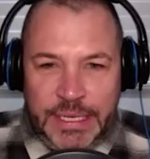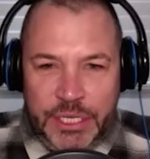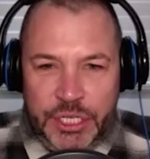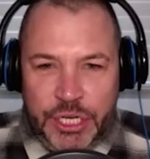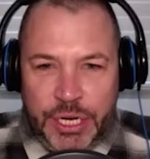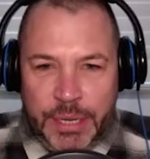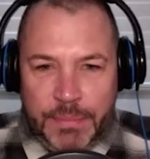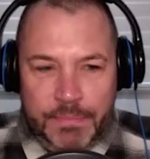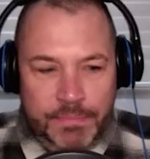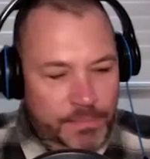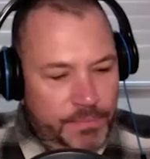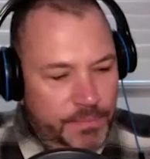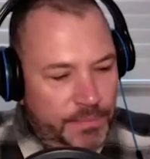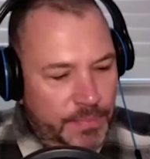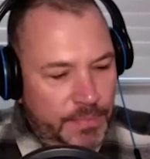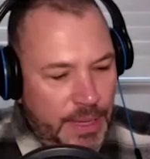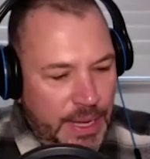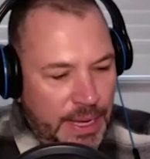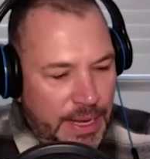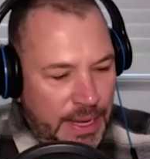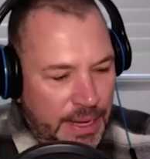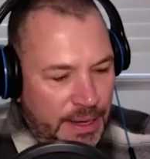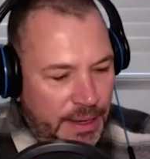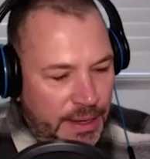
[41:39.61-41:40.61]
gym,
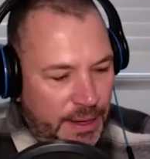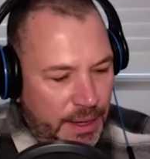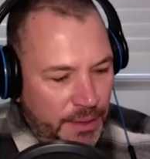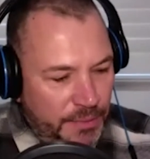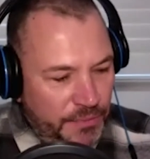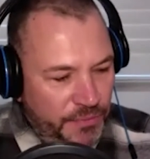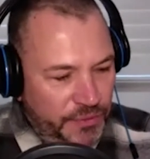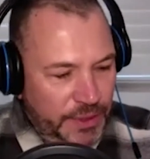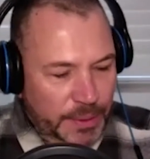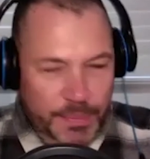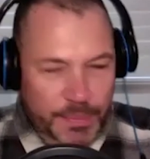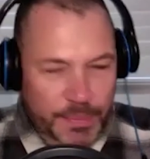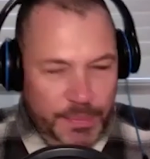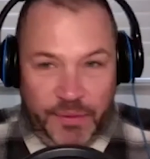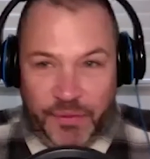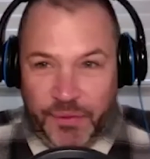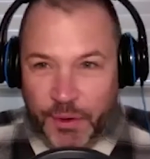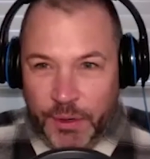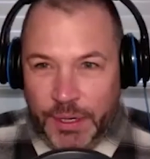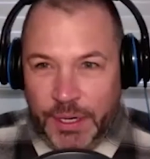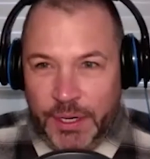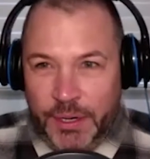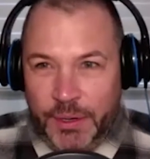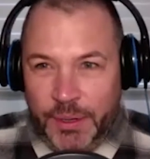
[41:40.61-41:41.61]
hopefully before
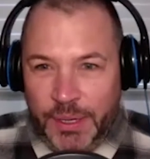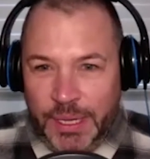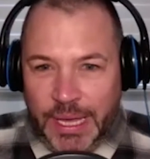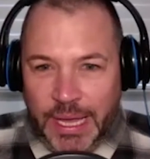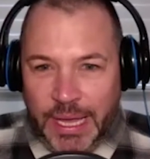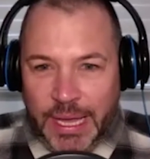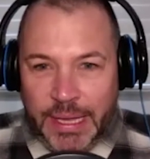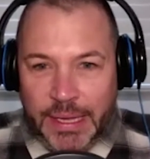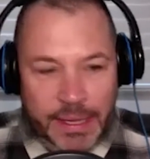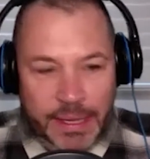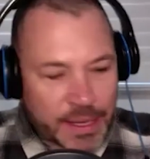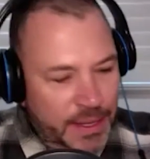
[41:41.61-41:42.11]
the new year.